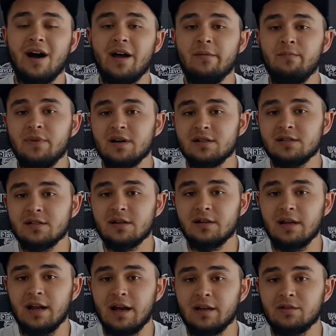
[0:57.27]
I
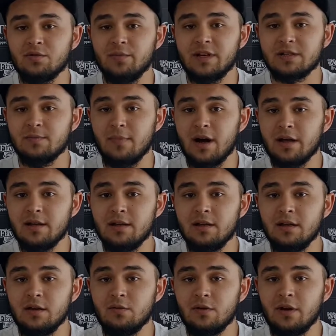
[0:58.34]
personally like to mix my
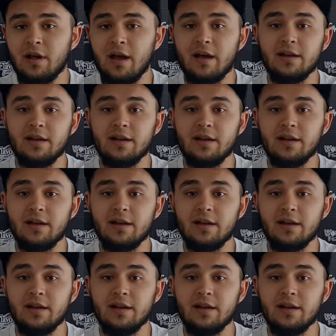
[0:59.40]
e-liquid,